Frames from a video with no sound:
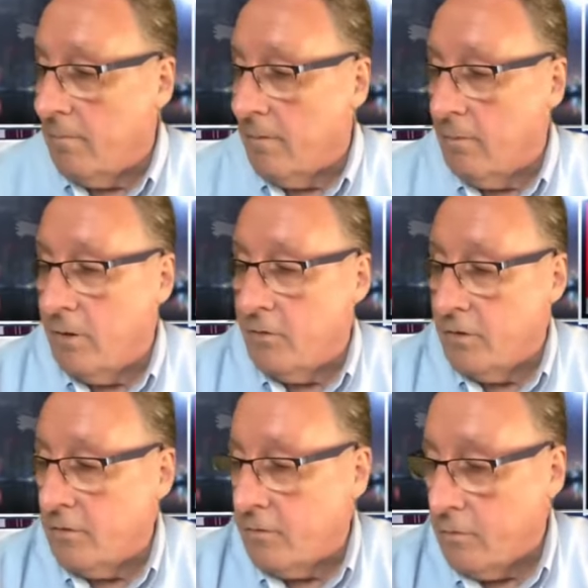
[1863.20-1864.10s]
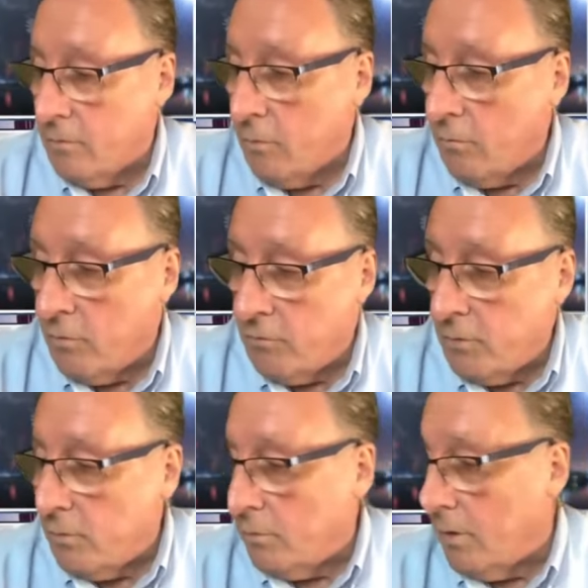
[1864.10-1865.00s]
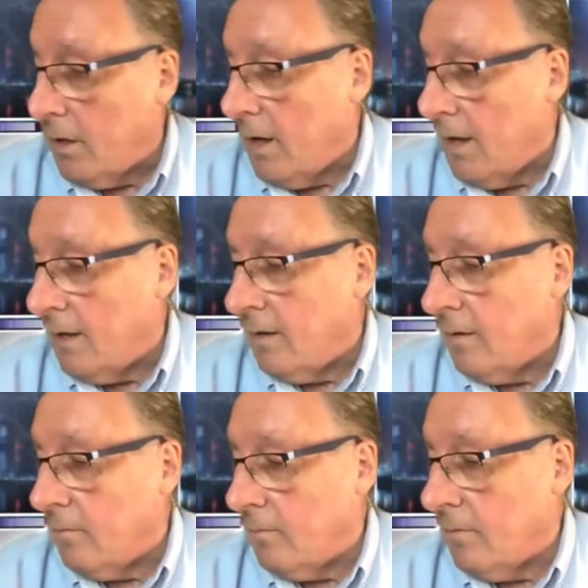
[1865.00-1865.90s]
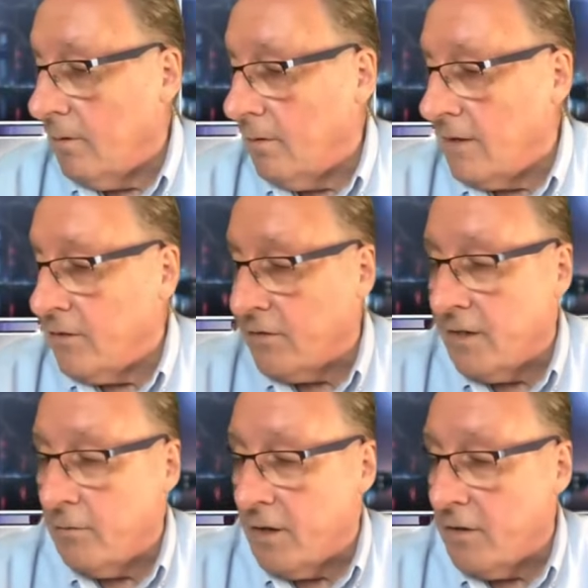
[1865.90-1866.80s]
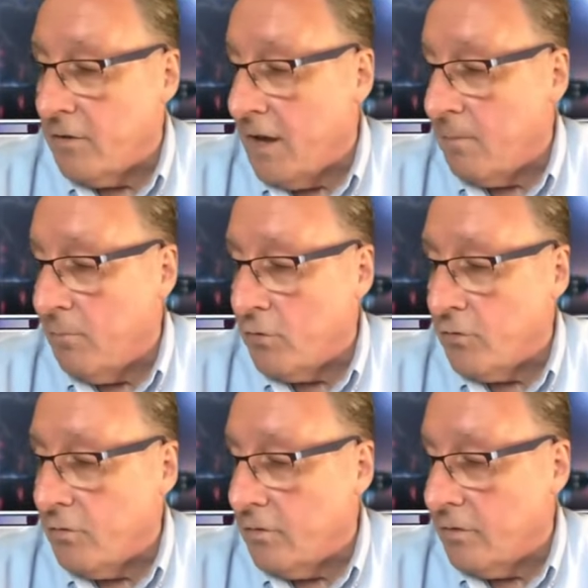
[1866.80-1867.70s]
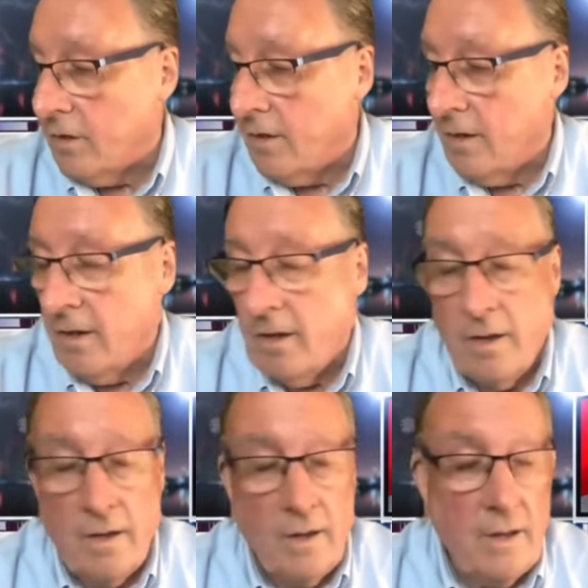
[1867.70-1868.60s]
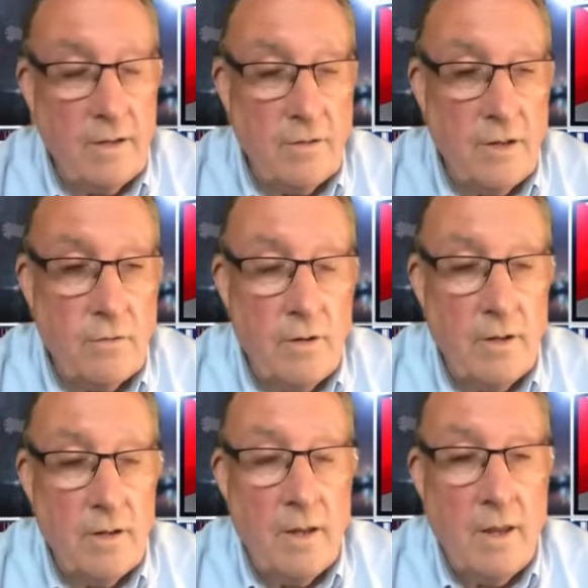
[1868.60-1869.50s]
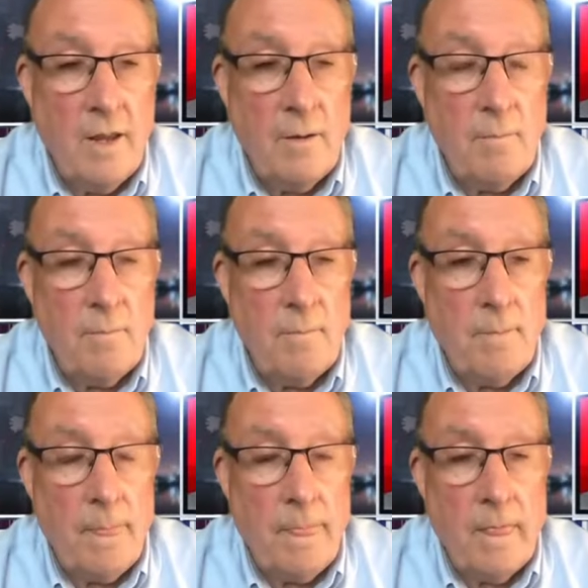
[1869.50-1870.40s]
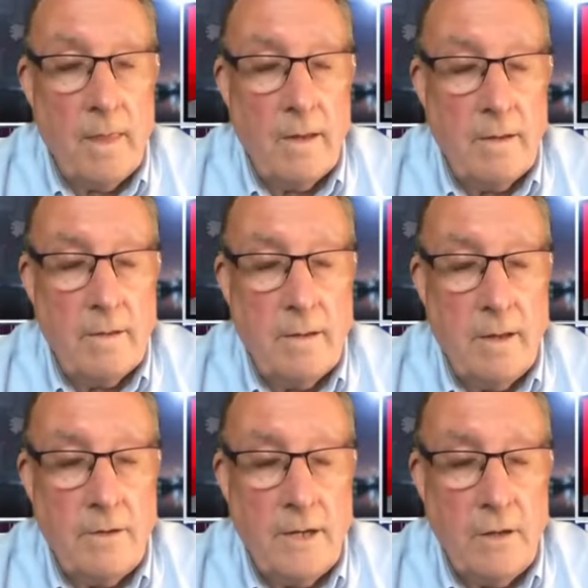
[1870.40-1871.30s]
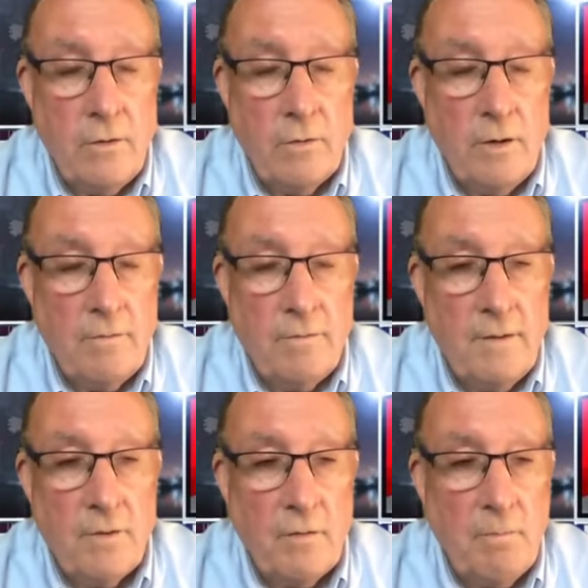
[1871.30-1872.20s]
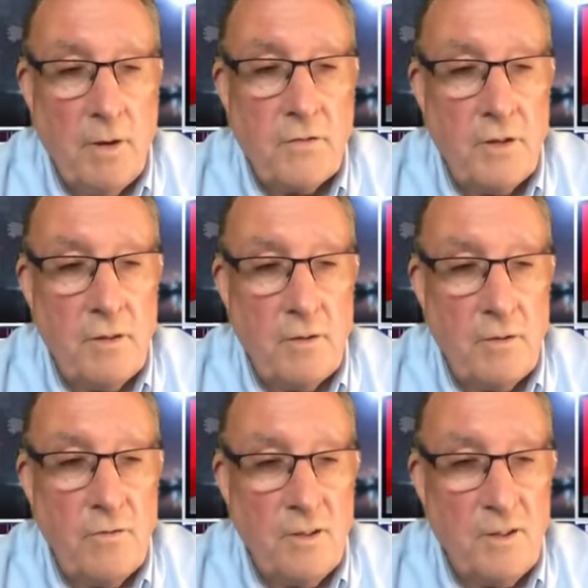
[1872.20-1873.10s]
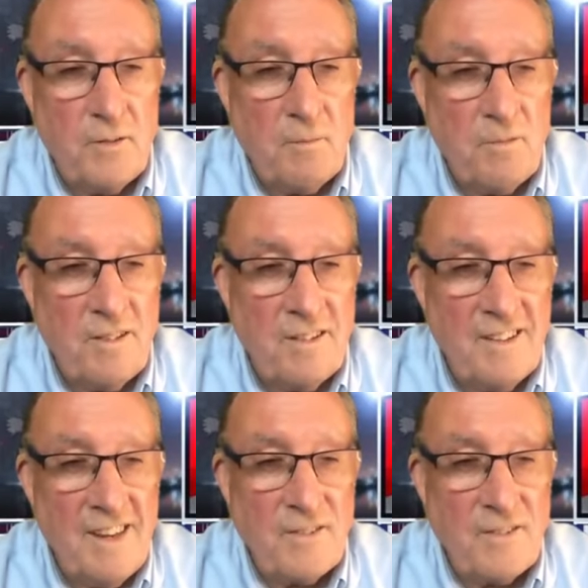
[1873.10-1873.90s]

which is to overrule legislative consent motions, etc. I take it you're not in favour of muscular unionism. That's